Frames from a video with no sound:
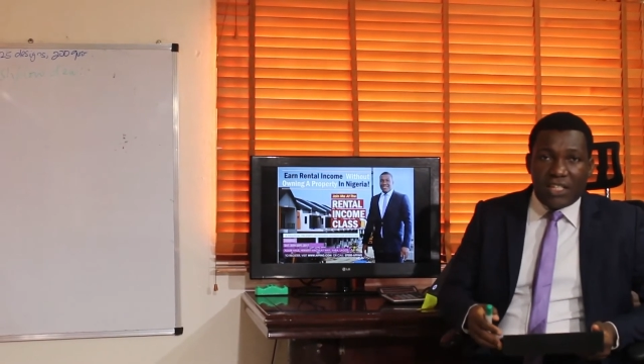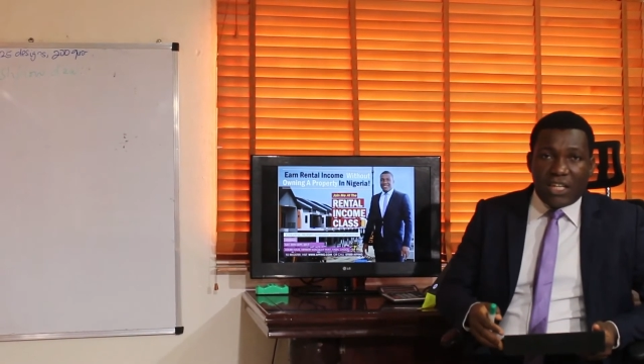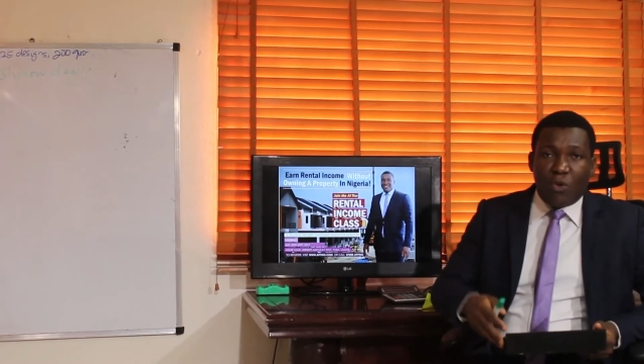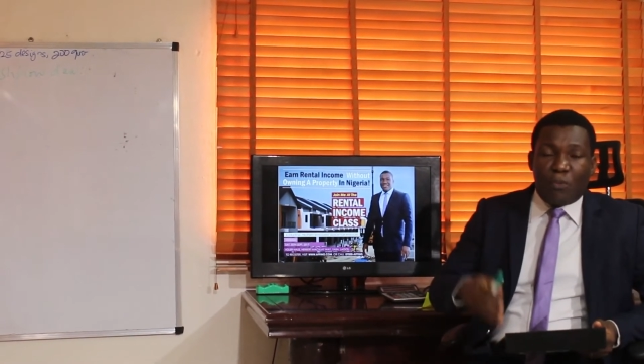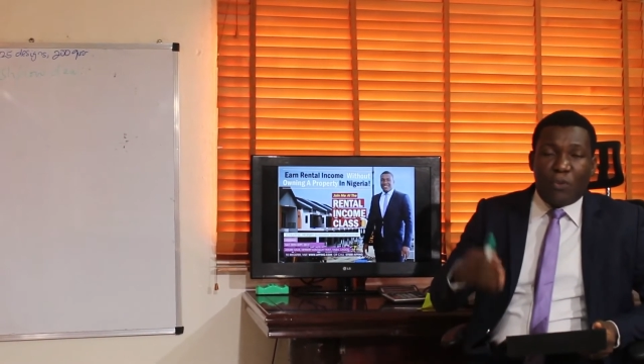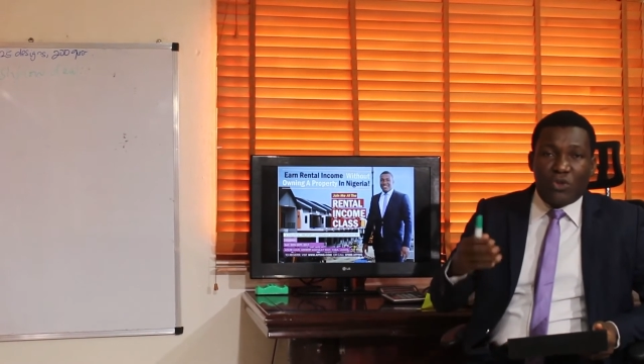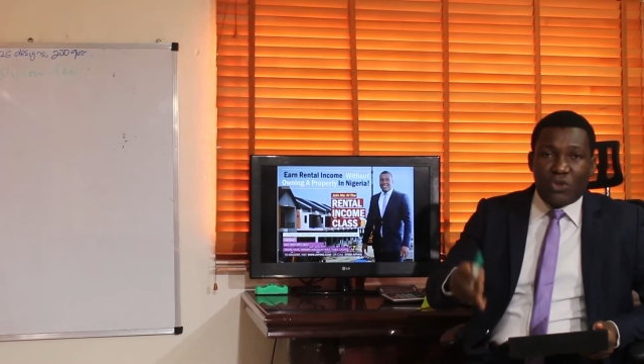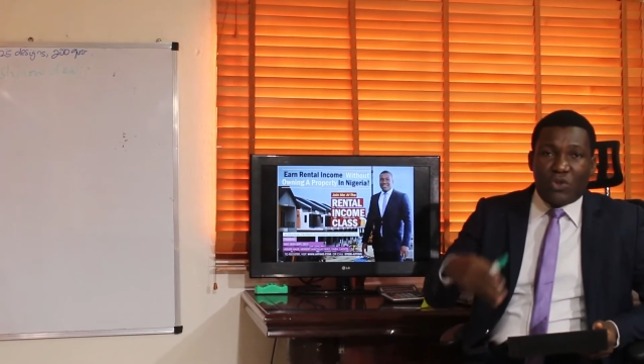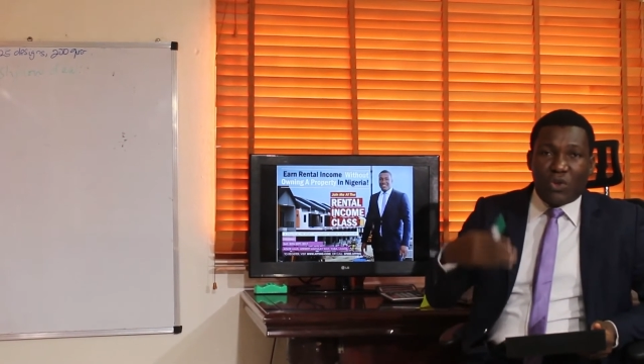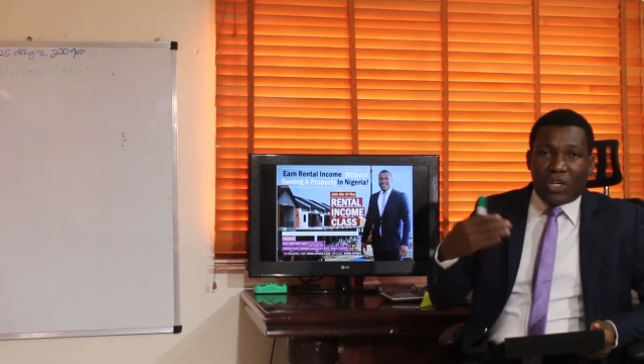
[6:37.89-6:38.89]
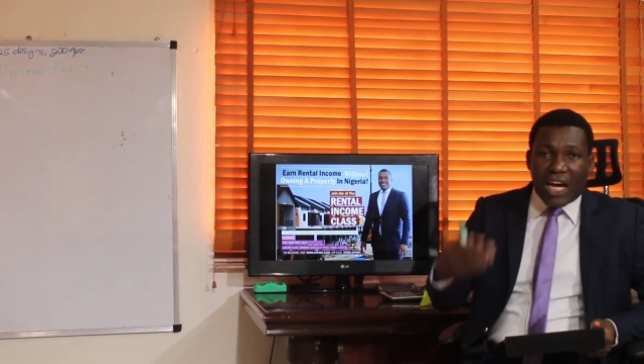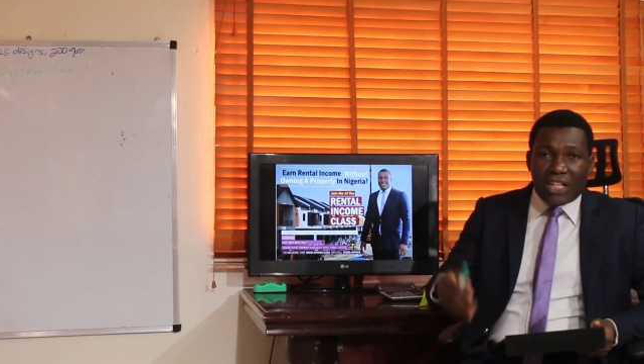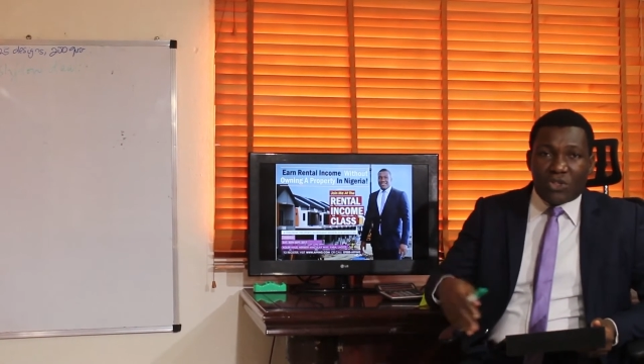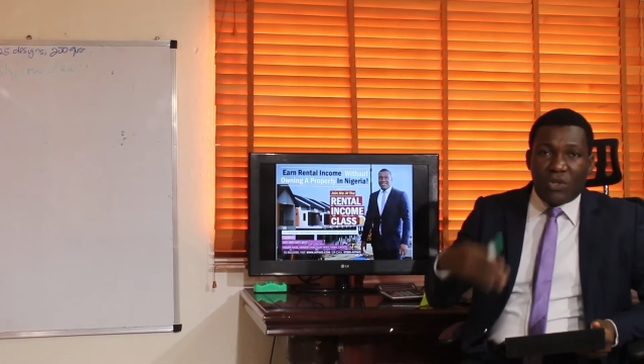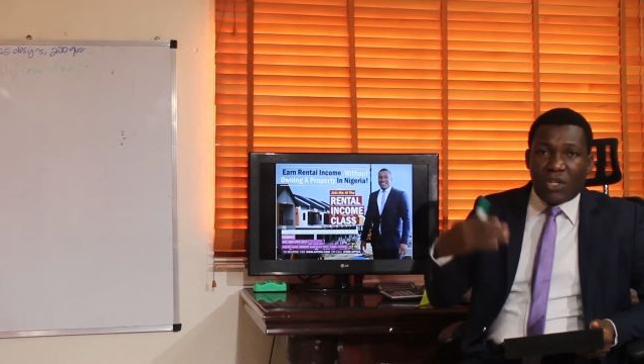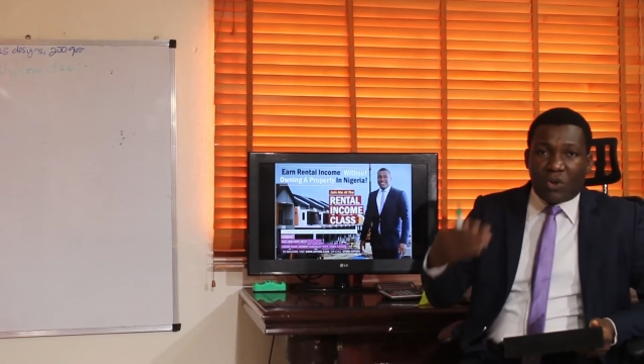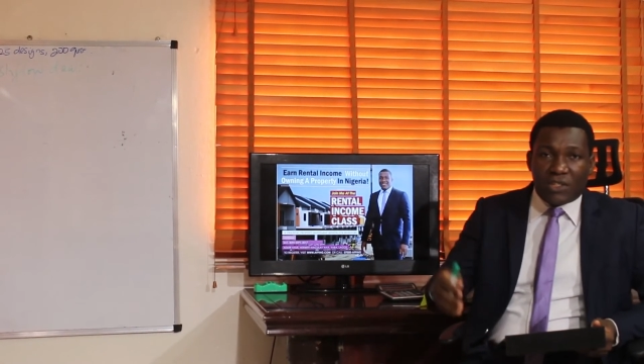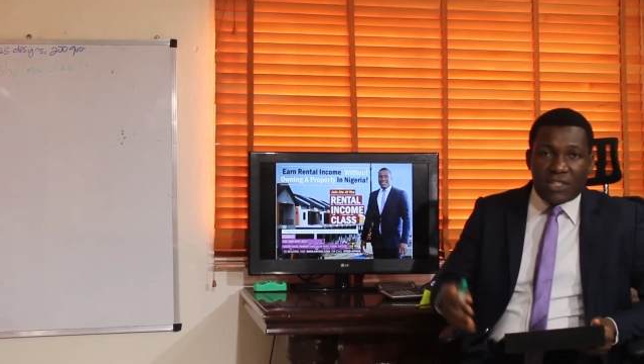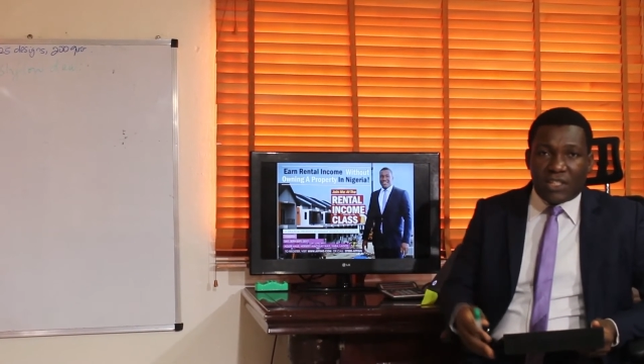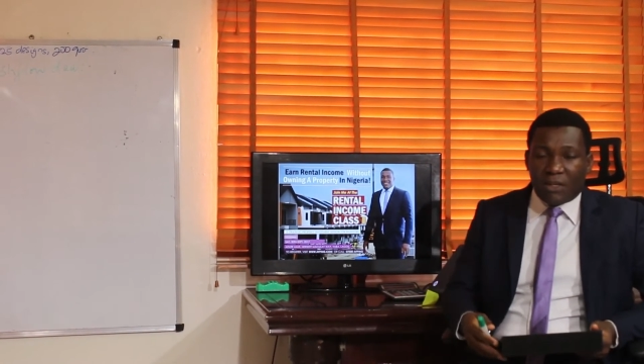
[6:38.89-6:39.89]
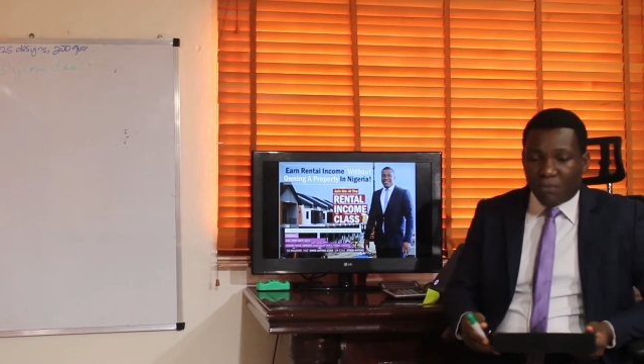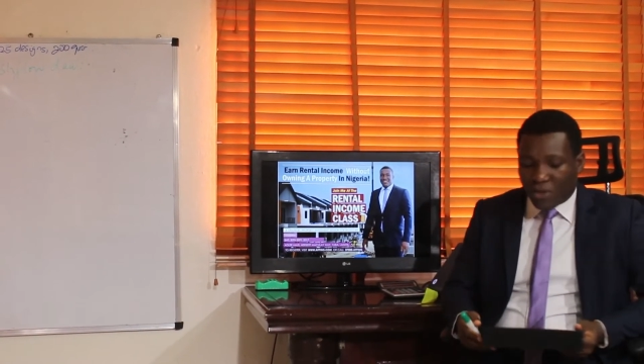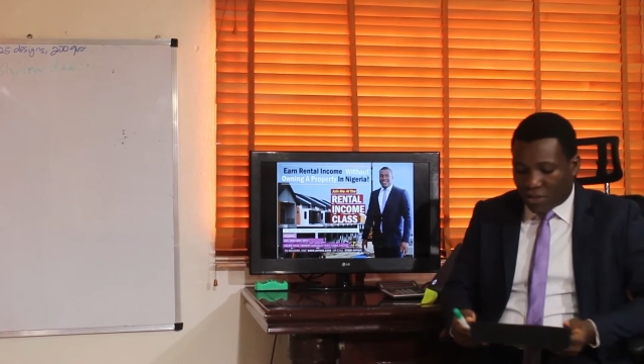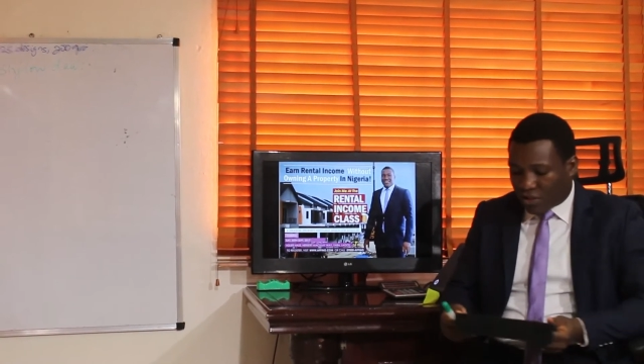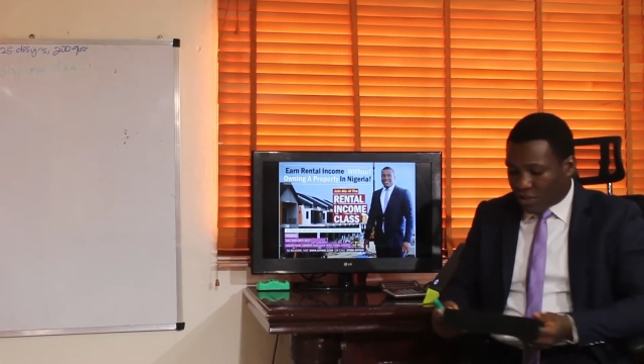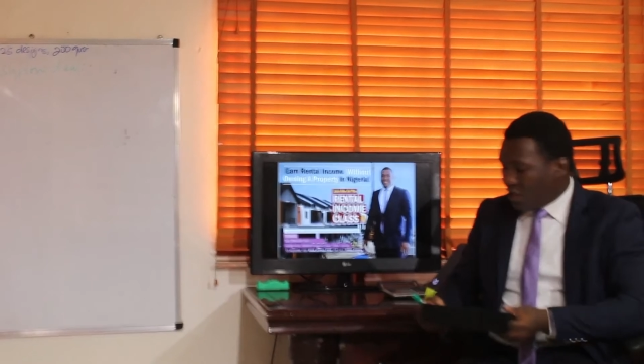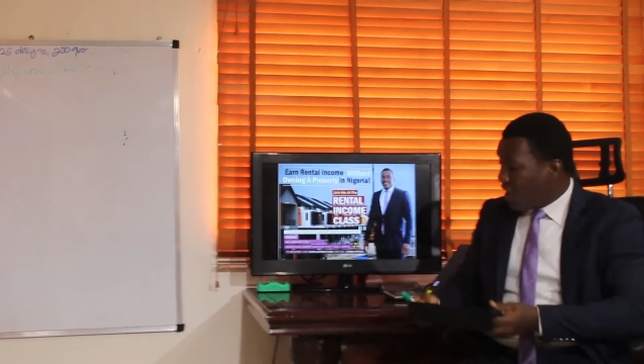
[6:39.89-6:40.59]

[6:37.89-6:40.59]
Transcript: that will produce you cash on a consistent basis.